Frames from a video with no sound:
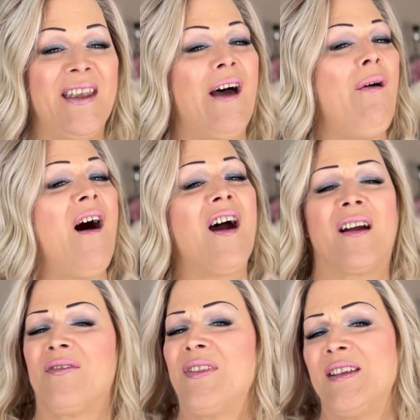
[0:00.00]
Now,
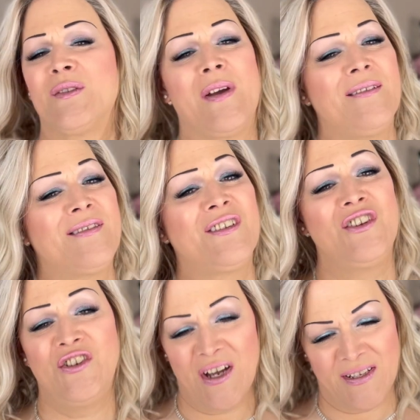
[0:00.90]
aren't these waves
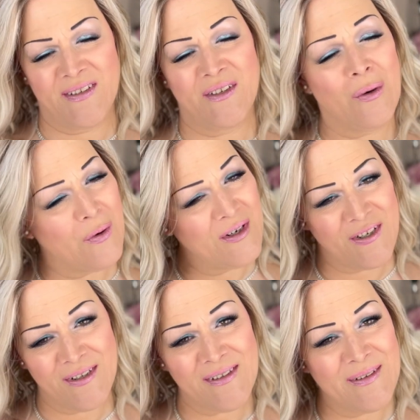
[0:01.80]
just
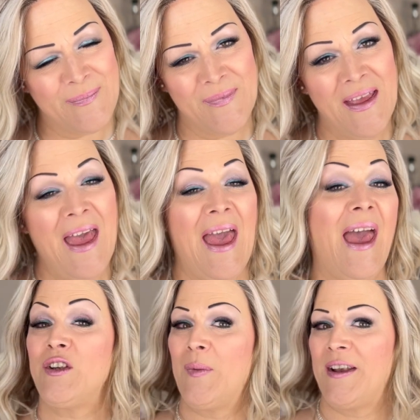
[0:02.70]
gorgeous?
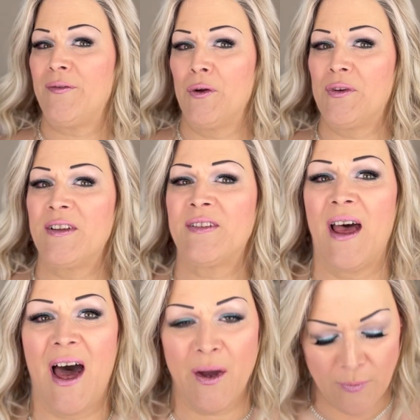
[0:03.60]
And you might have noticed I